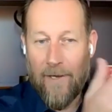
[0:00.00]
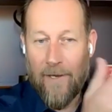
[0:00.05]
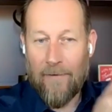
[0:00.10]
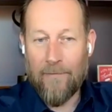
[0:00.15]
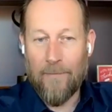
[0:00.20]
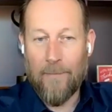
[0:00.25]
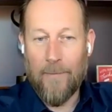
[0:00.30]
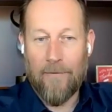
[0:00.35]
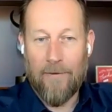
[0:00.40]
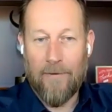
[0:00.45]

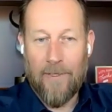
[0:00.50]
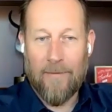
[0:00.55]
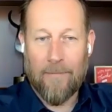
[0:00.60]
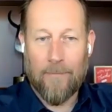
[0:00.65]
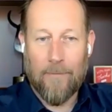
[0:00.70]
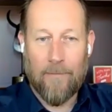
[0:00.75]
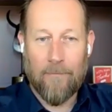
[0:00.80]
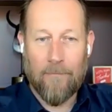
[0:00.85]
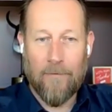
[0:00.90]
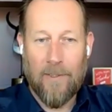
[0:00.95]
having me. Right,
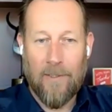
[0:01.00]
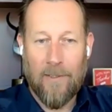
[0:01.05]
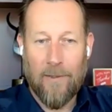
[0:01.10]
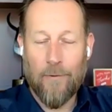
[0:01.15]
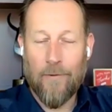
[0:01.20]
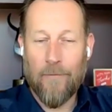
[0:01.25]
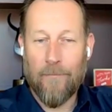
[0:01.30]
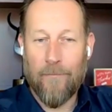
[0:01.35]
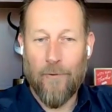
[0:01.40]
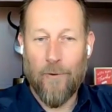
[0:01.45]
I'm really
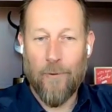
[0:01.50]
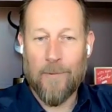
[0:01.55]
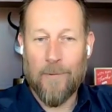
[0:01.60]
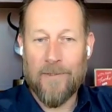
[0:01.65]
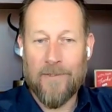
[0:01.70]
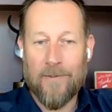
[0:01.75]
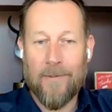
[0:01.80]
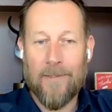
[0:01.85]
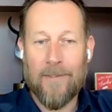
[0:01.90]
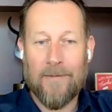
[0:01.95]
looking
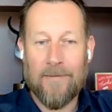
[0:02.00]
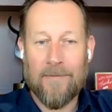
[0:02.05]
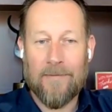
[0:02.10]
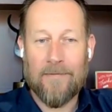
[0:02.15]
forward to it.